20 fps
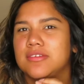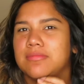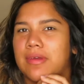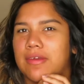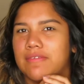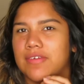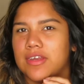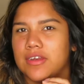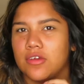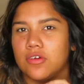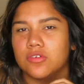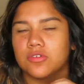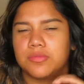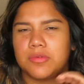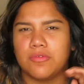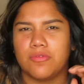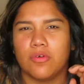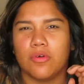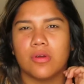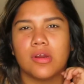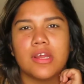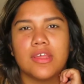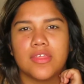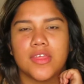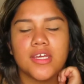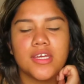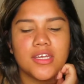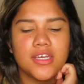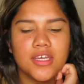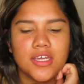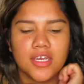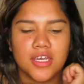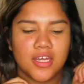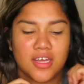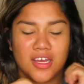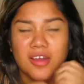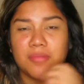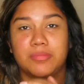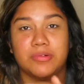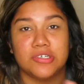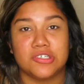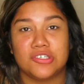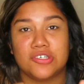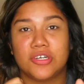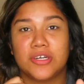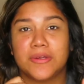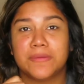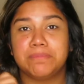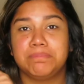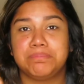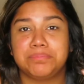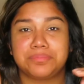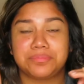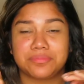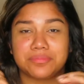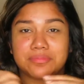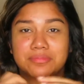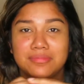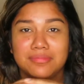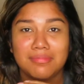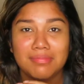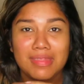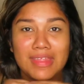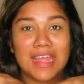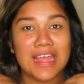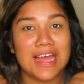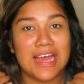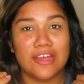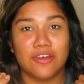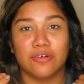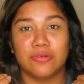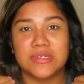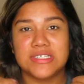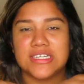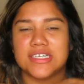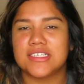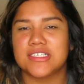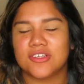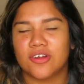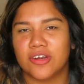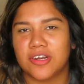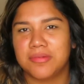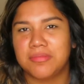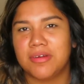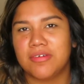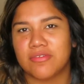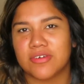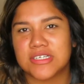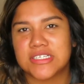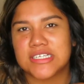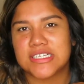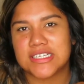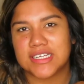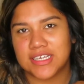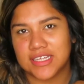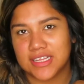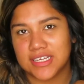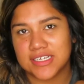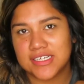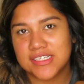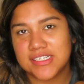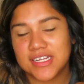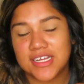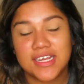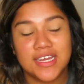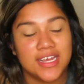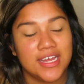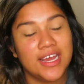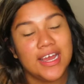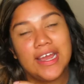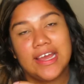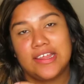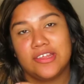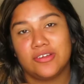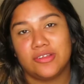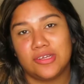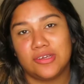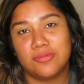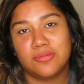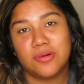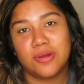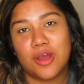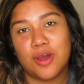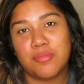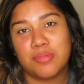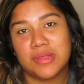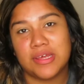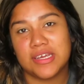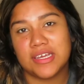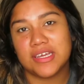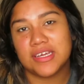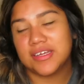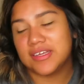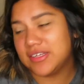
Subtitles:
in my videos before, I think. I'm pretty sure. I always, sorry my voice is like this. I literally woke up like,